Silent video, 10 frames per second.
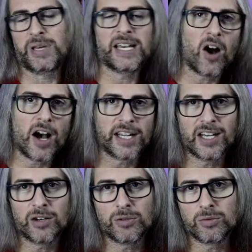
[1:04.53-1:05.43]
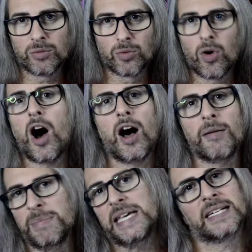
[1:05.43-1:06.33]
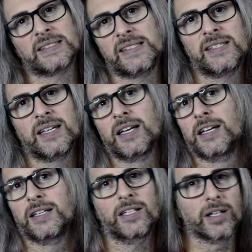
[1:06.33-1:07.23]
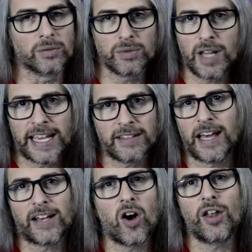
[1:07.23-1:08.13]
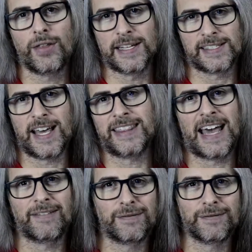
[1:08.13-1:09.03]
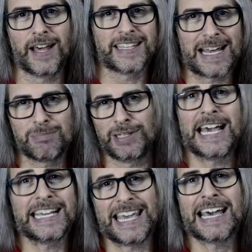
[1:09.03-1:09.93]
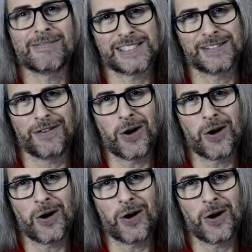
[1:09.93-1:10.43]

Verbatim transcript: big audio raw mix you know like like all things like that like that blank canvas in